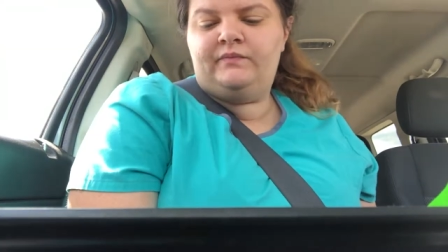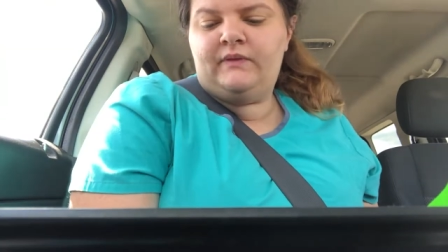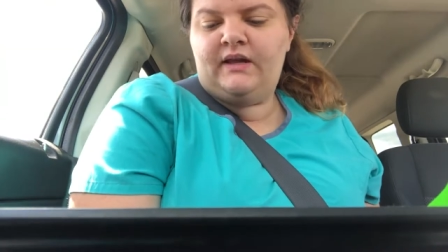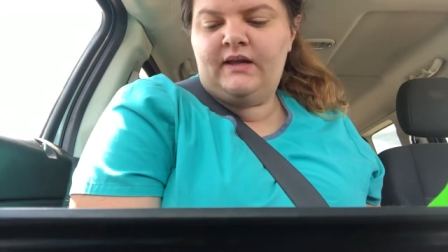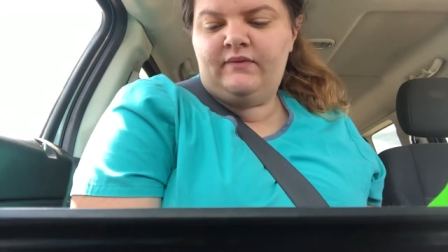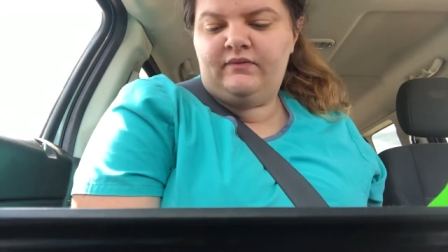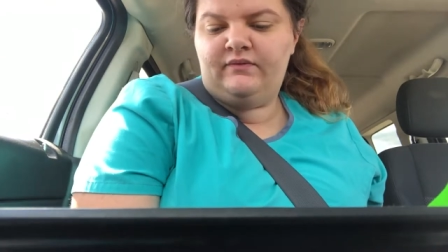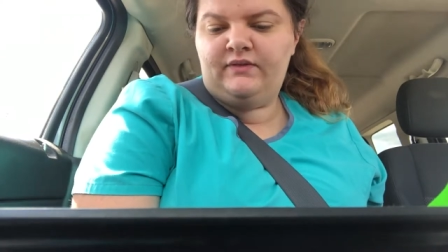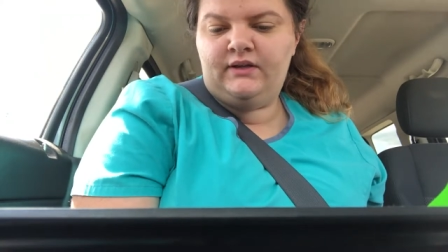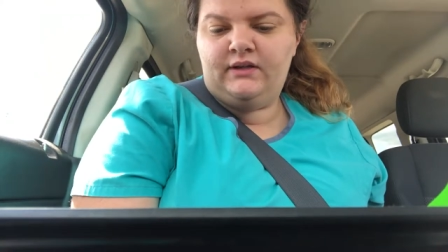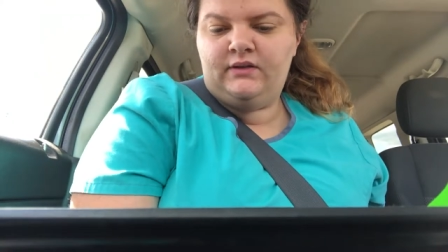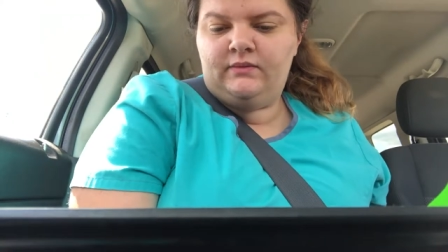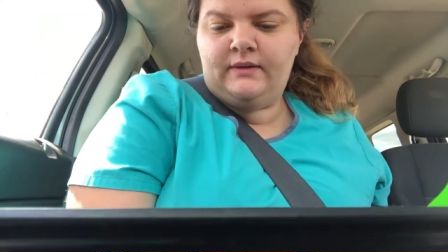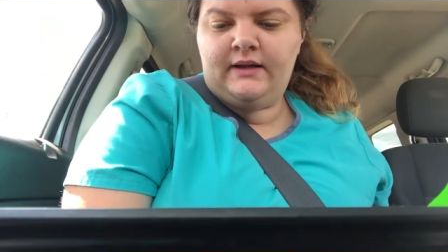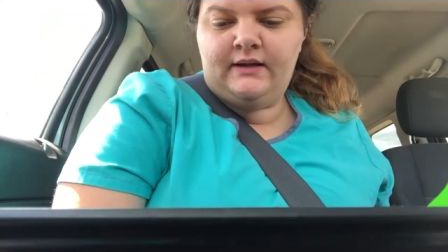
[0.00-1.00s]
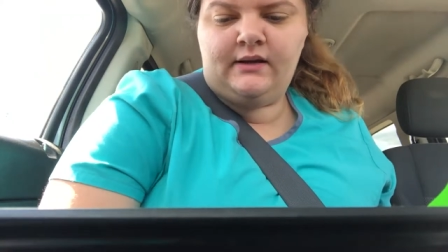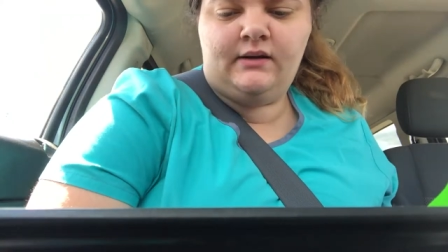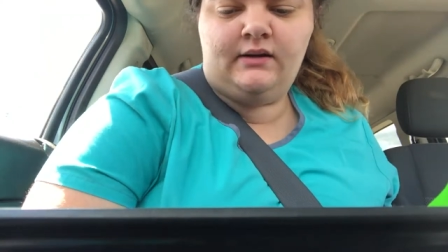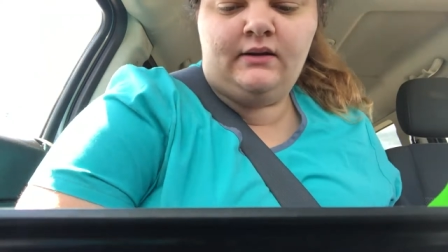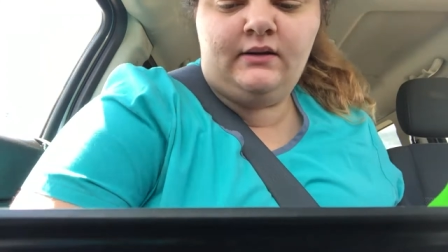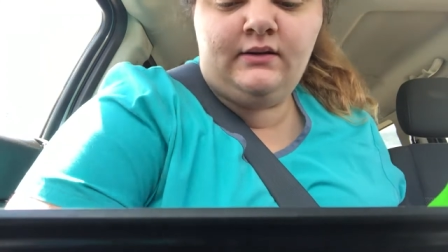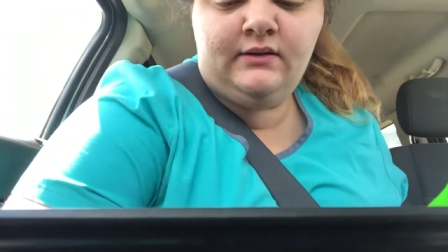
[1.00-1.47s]
I have a video
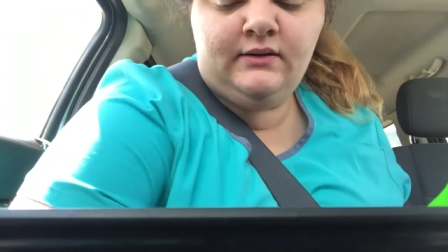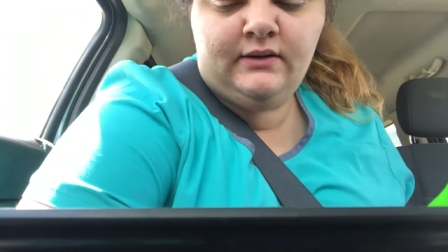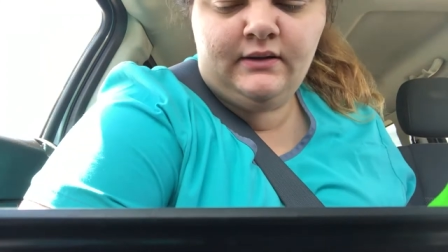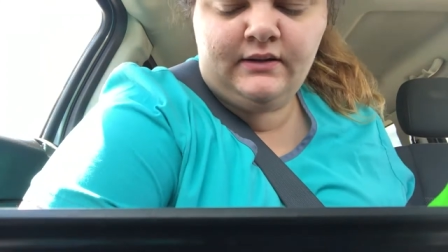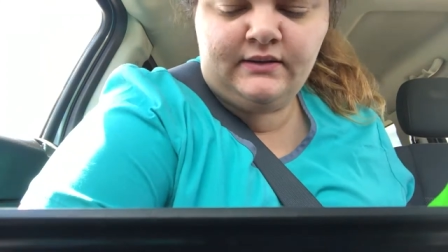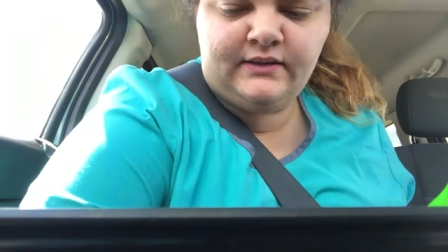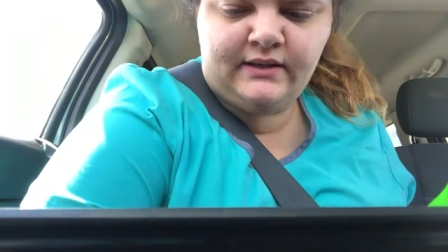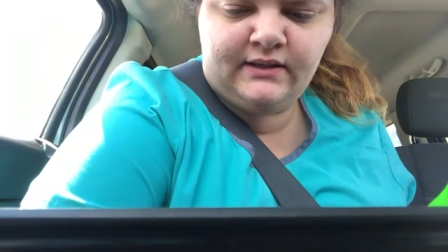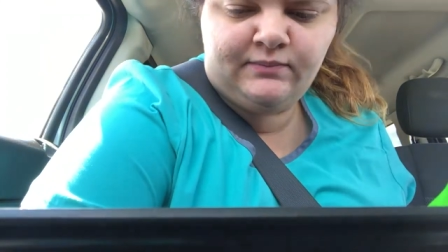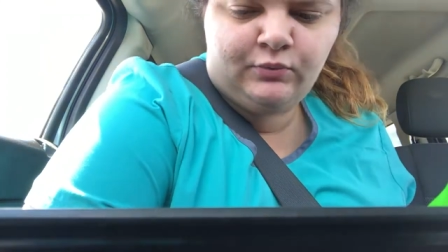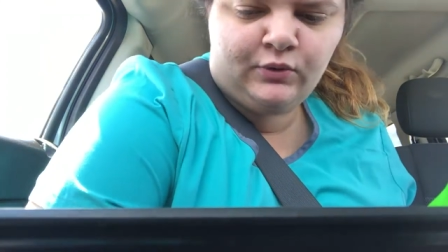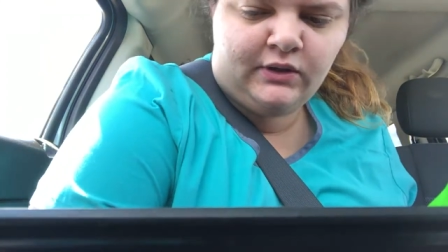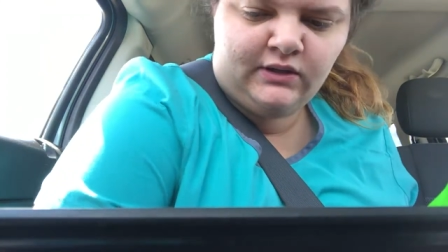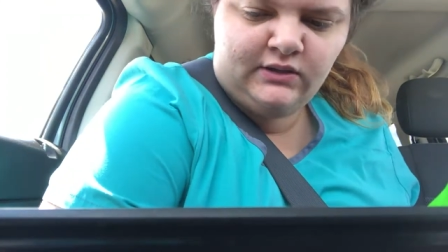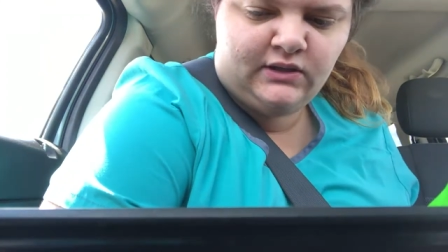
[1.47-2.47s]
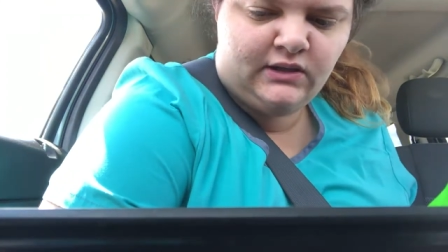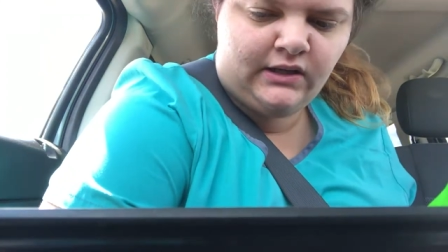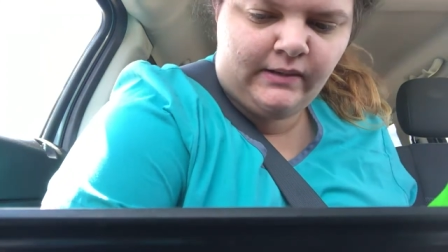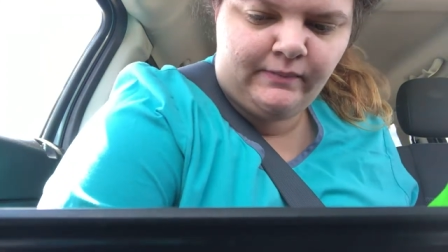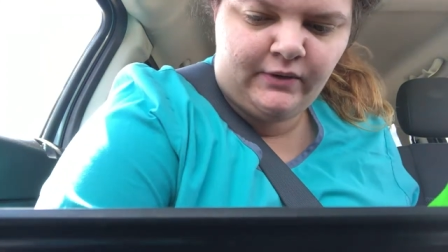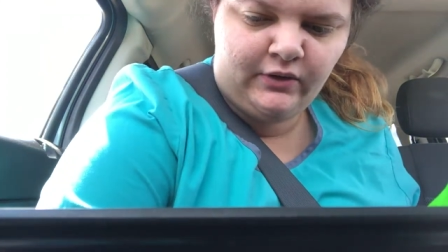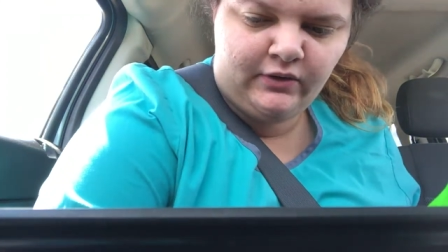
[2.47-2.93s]
edited and it's exporting to the
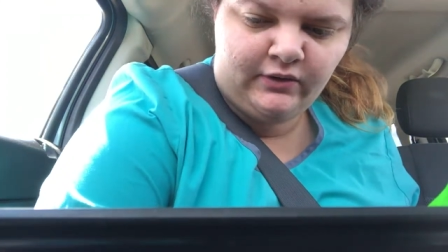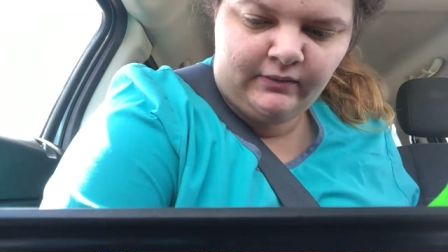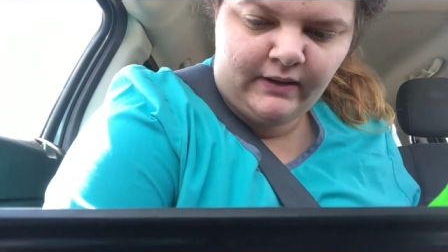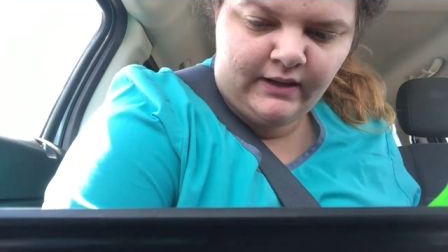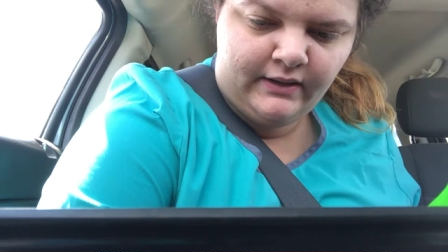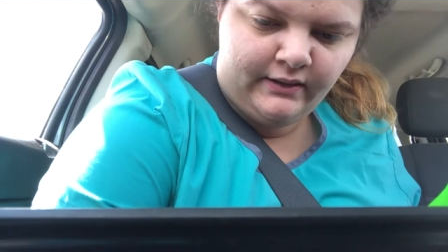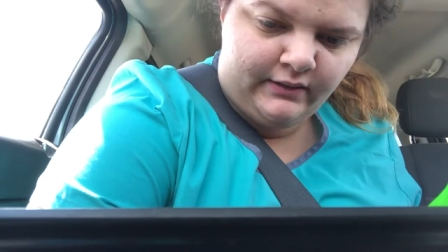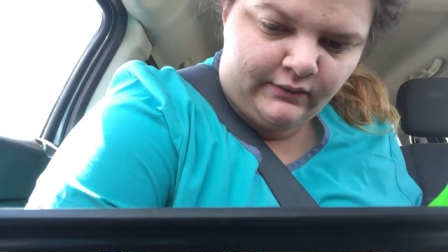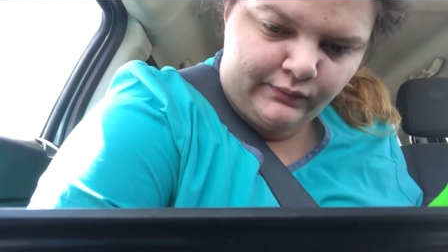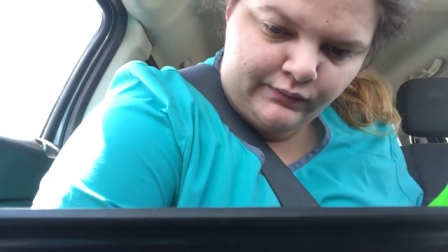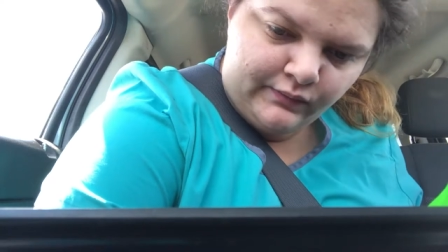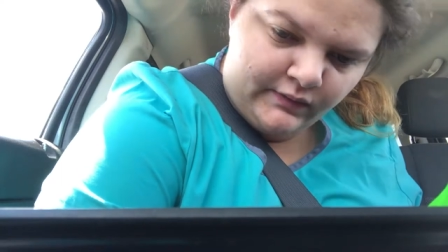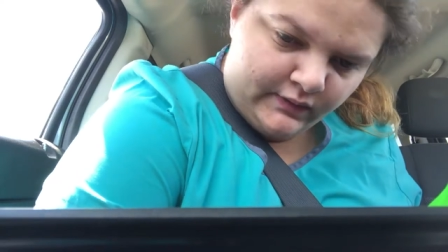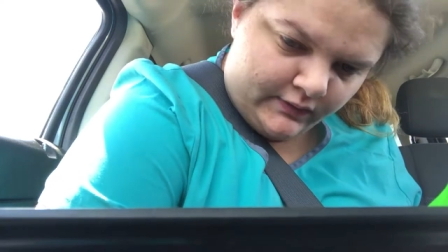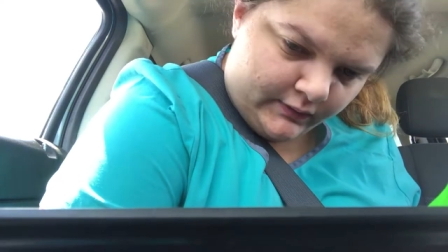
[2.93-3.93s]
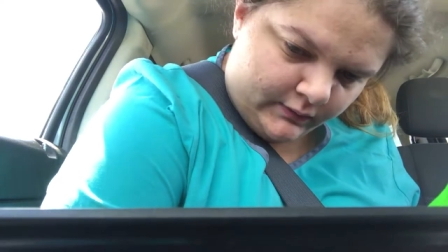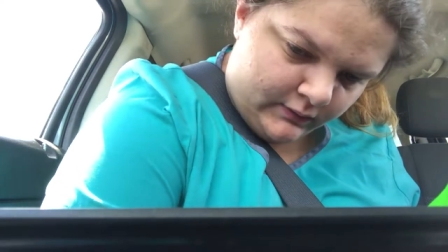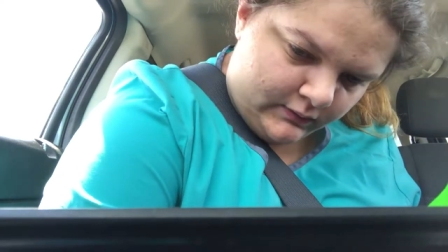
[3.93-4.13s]
computer right now, so.